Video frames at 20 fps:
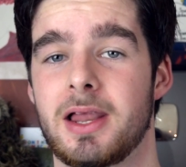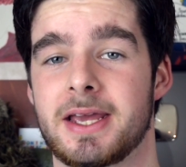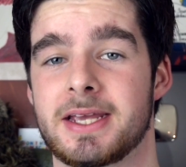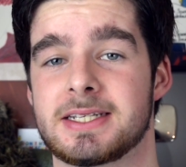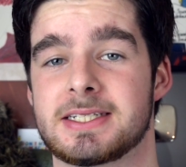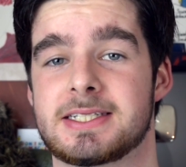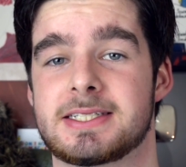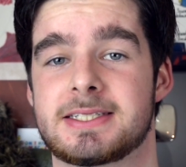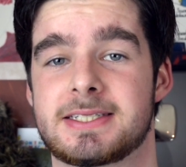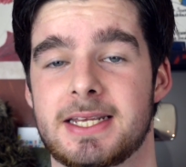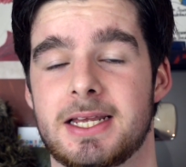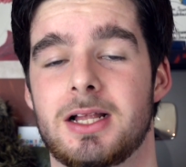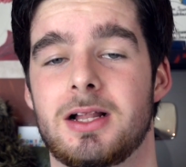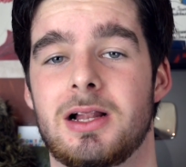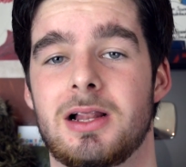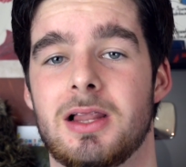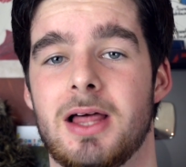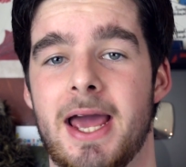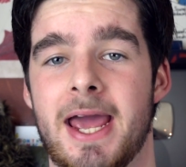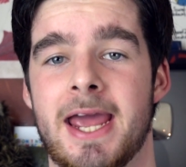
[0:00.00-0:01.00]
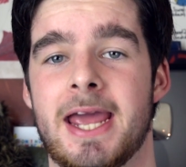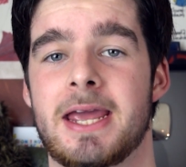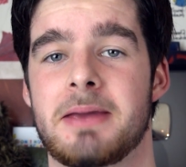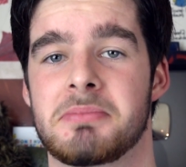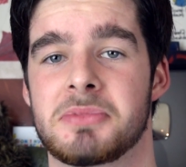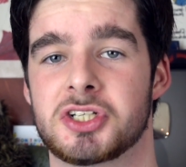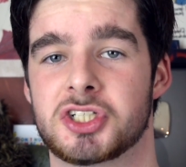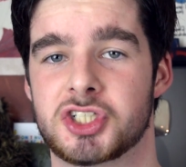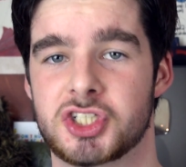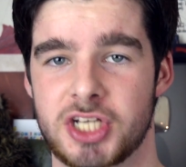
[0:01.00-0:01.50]
is still a
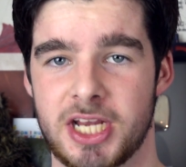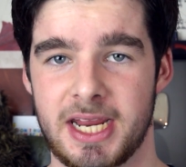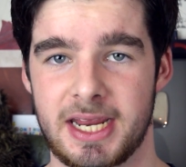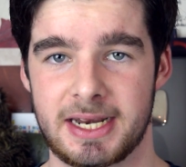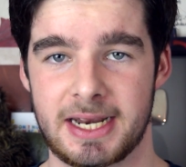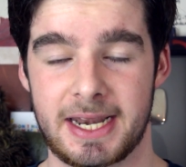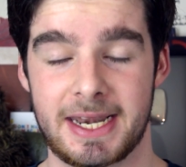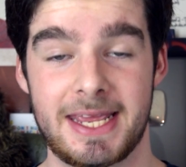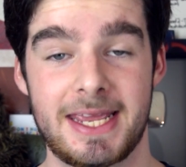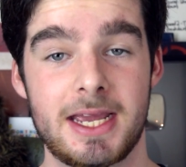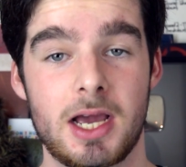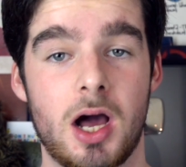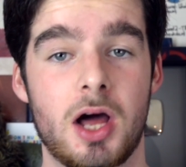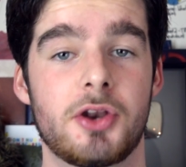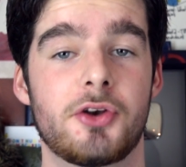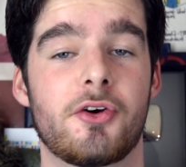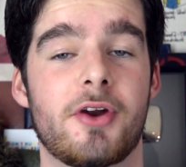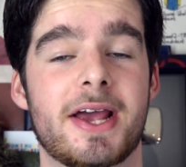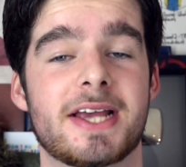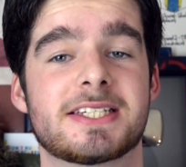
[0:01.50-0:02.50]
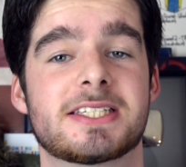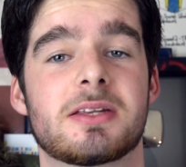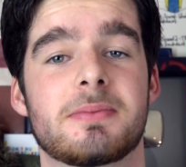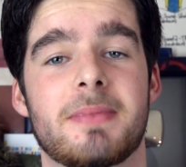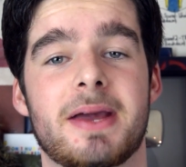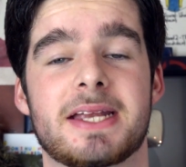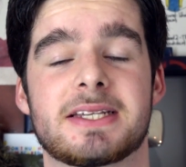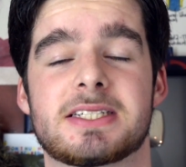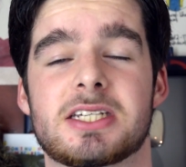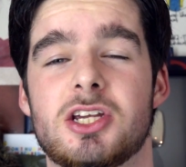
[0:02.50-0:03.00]
machine and he
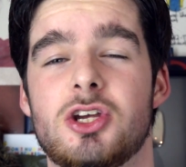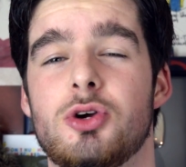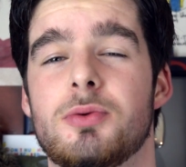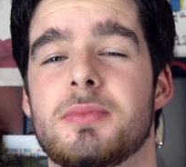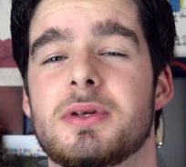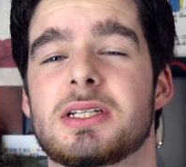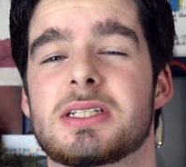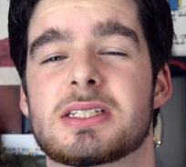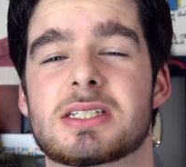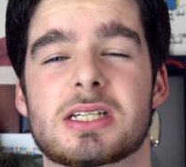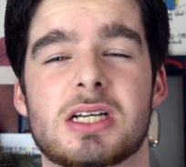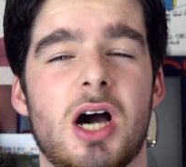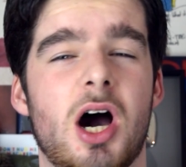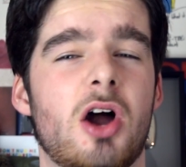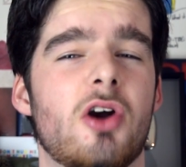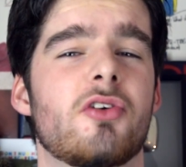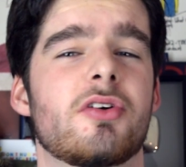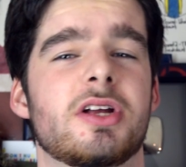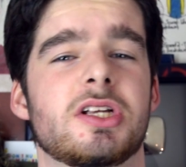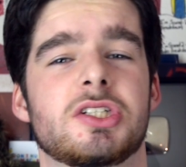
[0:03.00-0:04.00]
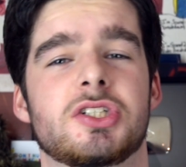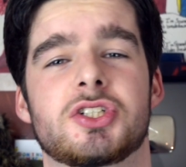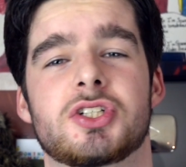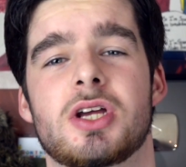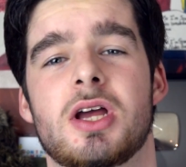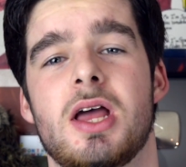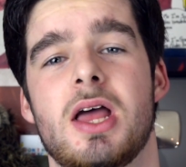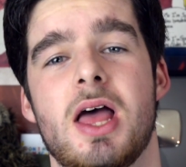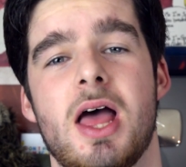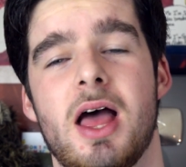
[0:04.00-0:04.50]
underestimates humans' courage,
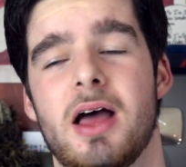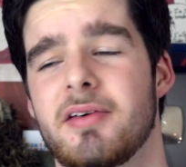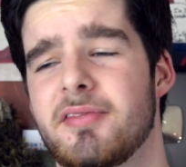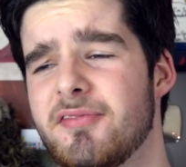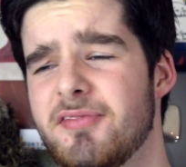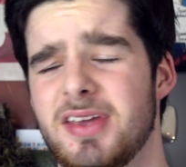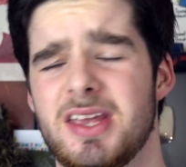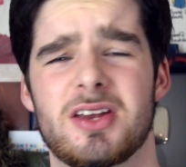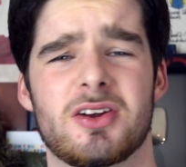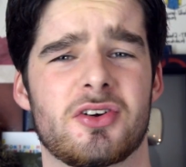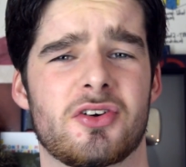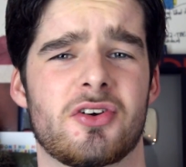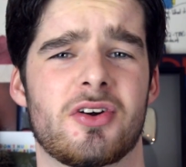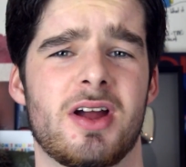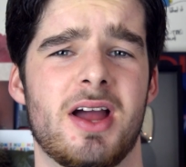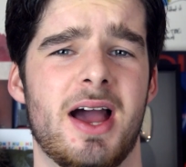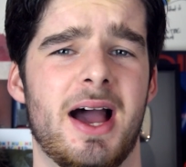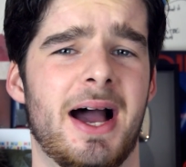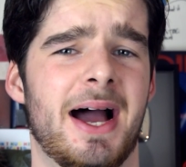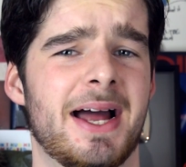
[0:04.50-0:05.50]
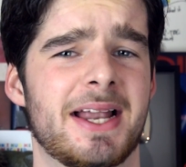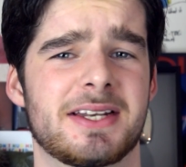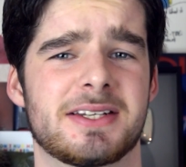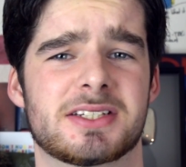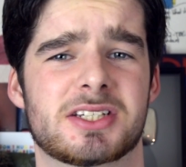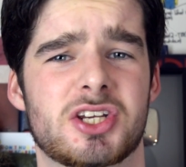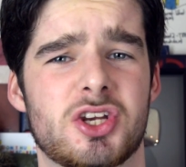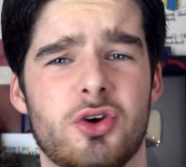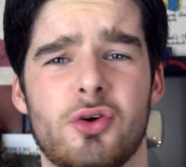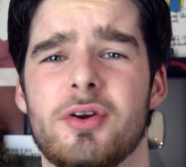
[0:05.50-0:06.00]
fear,
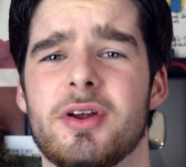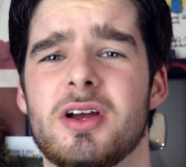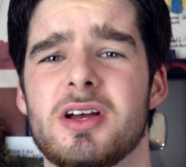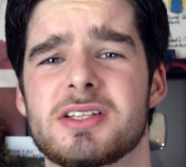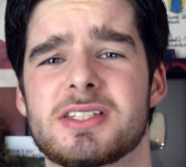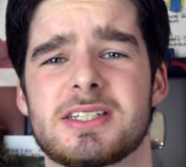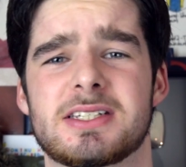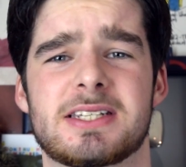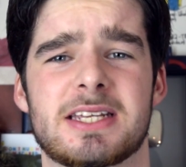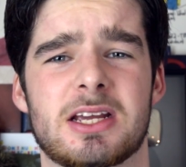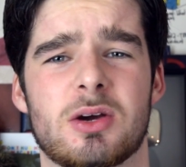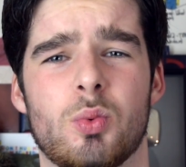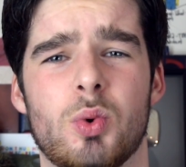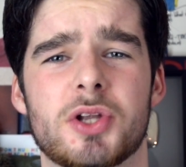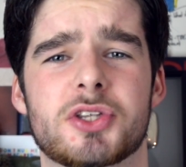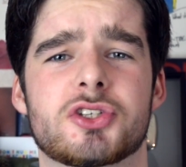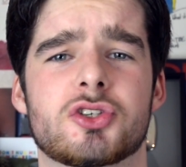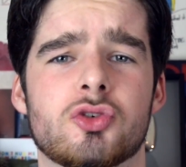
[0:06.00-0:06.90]
and curiosity. What